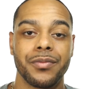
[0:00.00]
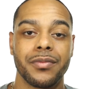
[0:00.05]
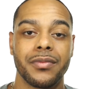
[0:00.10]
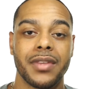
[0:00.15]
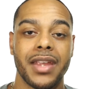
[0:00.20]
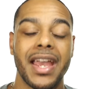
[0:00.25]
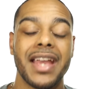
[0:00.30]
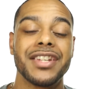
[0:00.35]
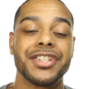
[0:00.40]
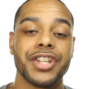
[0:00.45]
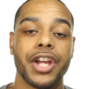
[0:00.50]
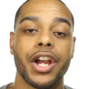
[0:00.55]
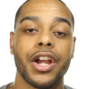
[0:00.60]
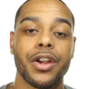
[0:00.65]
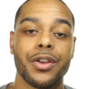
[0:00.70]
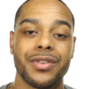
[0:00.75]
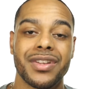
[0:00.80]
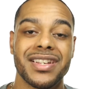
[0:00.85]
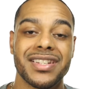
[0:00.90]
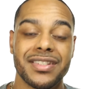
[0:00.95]
and to
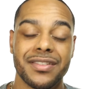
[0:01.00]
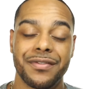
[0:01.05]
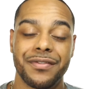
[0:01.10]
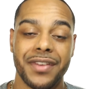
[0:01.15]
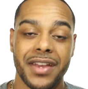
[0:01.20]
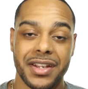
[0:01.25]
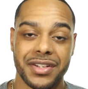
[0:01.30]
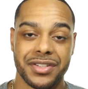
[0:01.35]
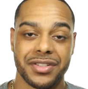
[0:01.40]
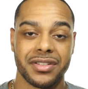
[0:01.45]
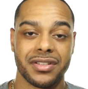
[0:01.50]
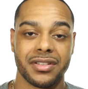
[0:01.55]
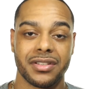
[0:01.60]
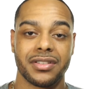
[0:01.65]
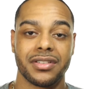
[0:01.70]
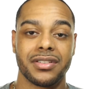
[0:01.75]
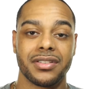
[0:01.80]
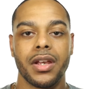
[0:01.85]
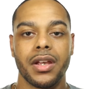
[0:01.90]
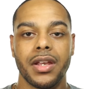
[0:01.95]
earn his affection
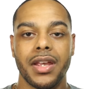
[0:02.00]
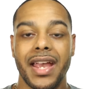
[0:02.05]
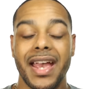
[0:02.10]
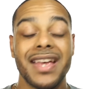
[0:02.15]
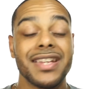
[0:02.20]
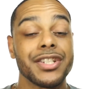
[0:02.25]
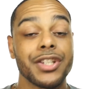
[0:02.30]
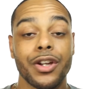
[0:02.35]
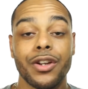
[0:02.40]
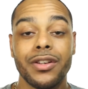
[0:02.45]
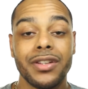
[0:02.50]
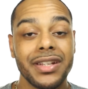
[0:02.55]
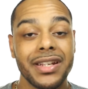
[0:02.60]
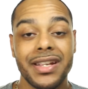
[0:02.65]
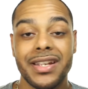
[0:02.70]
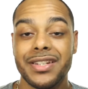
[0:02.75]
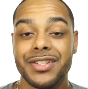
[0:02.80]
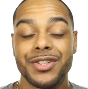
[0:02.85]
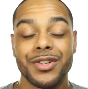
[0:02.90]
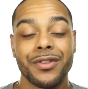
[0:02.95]
as early
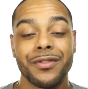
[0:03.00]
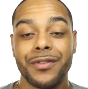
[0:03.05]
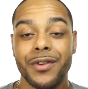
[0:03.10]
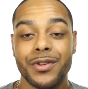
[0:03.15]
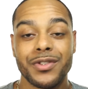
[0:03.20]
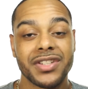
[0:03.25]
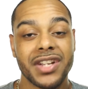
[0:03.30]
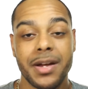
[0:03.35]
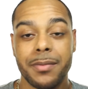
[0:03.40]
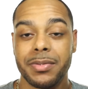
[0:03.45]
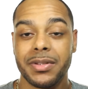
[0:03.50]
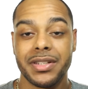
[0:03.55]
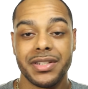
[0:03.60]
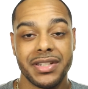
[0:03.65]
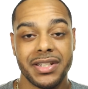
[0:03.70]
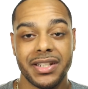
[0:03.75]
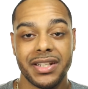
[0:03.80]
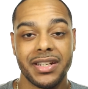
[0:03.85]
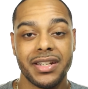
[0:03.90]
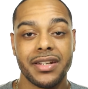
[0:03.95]
as your first couple of
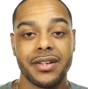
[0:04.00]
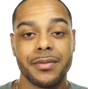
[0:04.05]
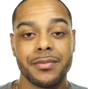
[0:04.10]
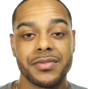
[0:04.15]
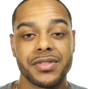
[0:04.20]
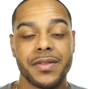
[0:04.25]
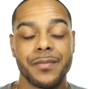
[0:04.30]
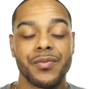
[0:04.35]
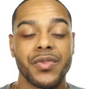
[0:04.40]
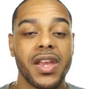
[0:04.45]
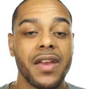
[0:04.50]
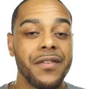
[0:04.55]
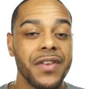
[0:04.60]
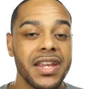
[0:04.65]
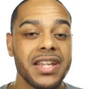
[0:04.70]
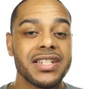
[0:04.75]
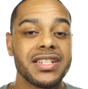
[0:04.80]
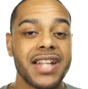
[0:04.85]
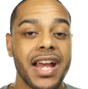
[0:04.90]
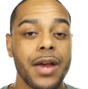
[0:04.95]
DMs. If
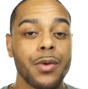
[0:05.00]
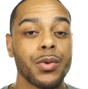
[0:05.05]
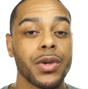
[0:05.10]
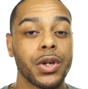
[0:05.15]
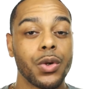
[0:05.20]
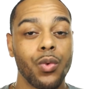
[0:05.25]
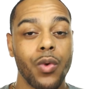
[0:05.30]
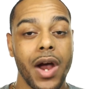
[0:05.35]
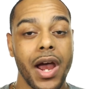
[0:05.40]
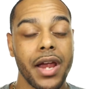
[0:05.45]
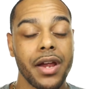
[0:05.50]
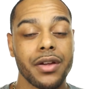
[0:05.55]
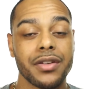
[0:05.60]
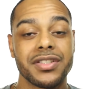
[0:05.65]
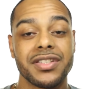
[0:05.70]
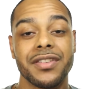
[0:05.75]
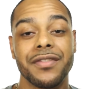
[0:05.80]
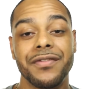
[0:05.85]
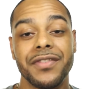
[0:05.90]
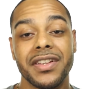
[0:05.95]
he's not required
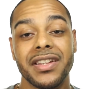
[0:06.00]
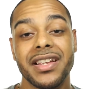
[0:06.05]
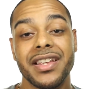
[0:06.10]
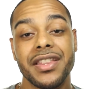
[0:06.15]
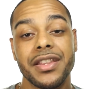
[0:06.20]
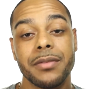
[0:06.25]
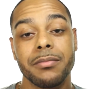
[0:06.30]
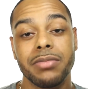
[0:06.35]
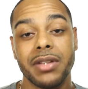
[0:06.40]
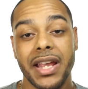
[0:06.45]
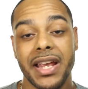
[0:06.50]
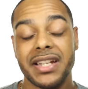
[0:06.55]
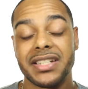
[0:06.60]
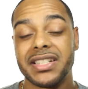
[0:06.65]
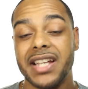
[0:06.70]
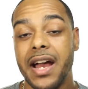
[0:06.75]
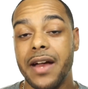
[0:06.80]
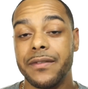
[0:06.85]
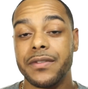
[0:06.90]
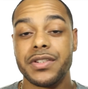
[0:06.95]
to fill in the blanks
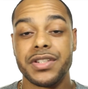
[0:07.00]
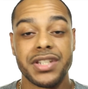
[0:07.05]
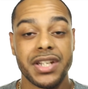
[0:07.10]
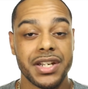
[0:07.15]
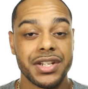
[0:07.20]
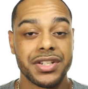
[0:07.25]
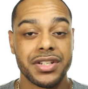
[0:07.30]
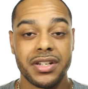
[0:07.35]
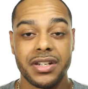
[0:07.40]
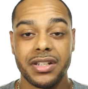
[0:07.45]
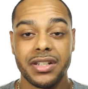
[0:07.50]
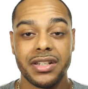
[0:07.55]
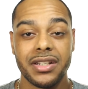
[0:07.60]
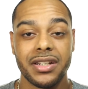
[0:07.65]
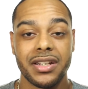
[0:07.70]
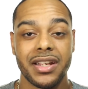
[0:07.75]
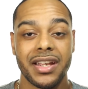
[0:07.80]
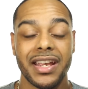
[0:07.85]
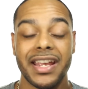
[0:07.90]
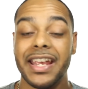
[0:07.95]
conversationally,
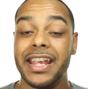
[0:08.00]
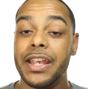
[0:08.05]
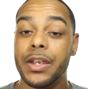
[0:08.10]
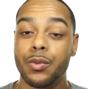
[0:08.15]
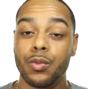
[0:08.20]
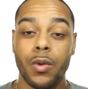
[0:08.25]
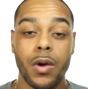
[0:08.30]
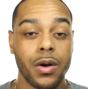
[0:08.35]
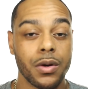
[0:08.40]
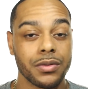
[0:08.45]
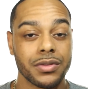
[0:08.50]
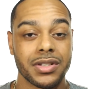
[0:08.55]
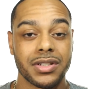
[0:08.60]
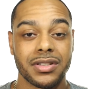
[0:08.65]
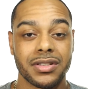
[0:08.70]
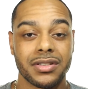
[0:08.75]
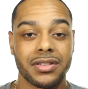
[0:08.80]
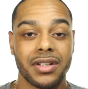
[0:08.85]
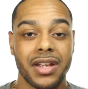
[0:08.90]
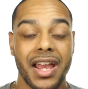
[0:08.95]
he won't.
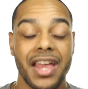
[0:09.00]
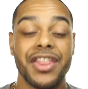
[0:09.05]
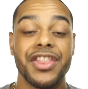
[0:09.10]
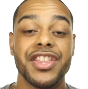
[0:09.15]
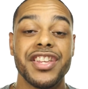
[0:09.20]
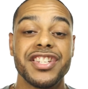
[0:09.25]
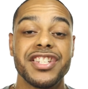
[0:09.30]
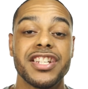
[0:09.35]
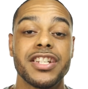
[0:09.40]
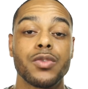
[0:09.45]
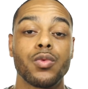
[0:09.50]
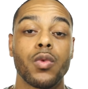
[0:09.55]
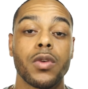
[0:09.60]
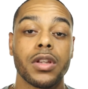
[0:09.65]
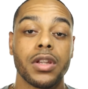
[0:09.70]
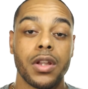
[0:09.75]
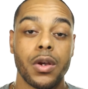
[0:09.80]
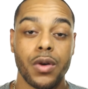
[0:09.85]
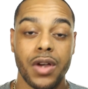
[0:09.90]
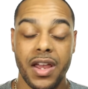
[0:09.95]
And this is where
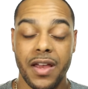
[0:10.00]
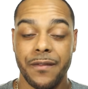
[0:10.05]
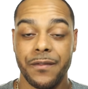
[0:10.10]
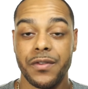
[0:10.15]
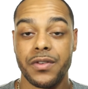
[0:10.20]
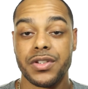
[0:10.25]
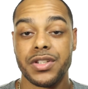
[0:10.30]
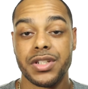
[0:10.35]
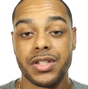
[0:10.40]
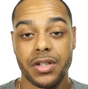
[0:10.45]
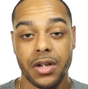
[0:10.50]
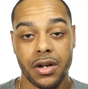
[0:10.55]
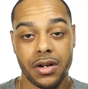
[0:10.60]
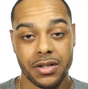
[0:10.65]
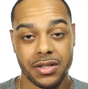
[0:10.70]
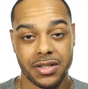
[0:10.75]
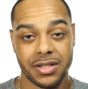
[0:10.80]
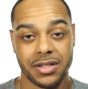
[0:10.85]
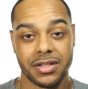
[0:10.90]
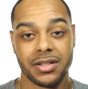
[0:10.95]
low effort
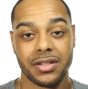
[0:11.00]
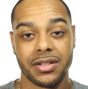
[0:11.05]
starts.